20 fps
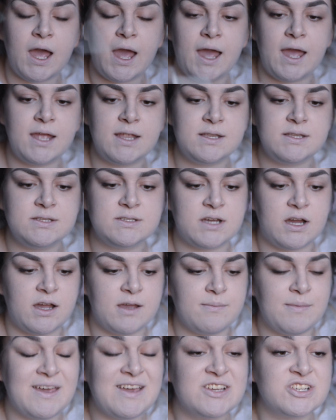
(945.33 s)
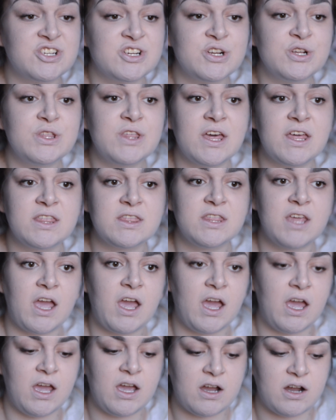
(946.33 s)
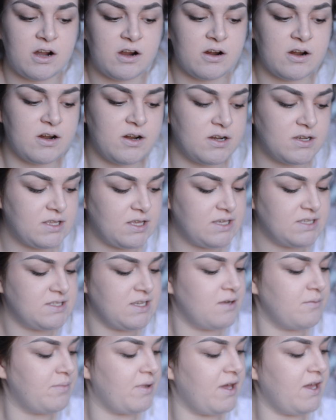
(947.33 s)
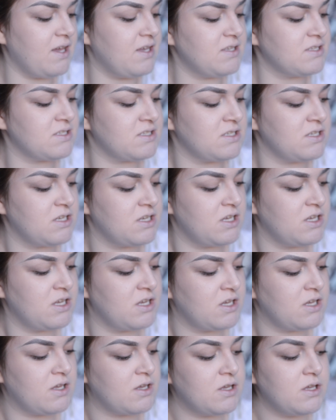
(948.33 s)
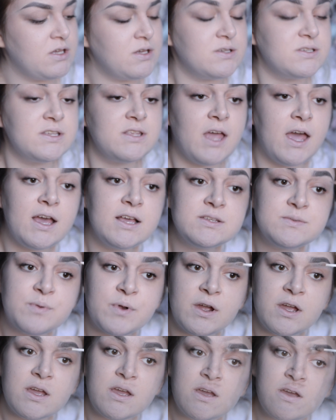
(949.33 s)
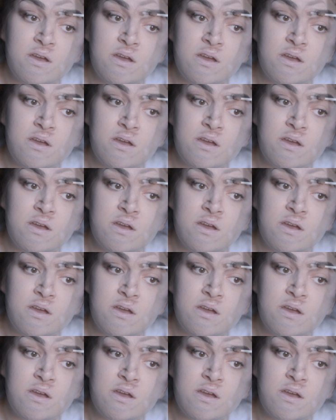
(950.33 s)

and I make sure that they are they stay in place using the hairspray